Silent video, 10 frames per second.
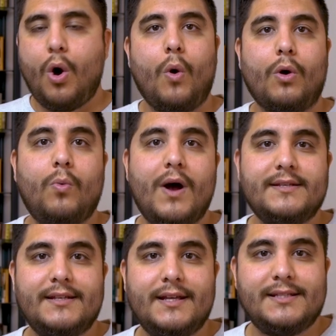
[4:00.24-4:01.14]
Or
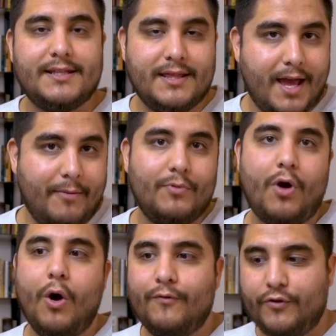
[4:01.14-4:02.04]
was it
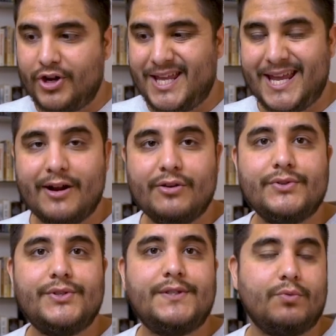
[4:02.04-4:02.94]
them over
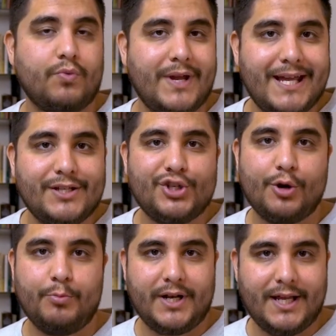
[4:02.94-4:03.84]
years
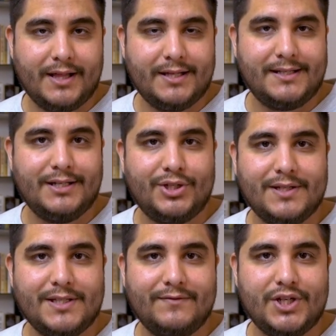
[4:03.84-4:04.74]
reinterpreting the
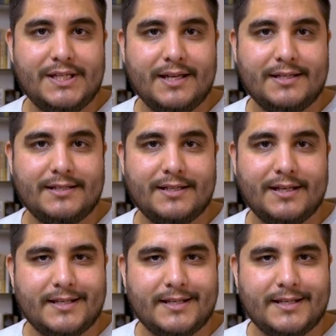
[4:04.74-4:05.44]
teachings of Jesus?